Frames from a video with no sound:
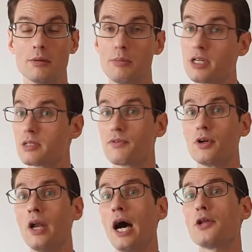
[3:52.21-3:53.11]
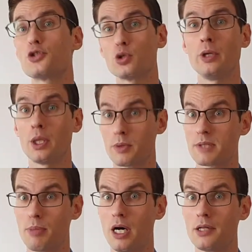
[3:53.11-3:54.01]
Because if they're not doing the
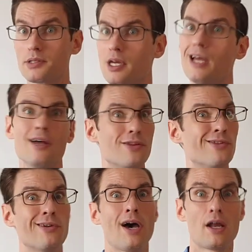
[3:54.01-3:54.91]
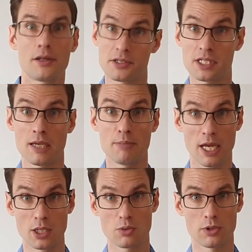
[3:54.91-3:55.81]
response, then they're not on the same
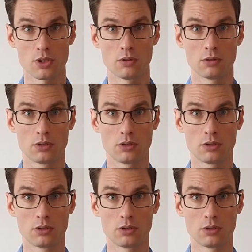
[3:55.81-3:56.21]
page with you.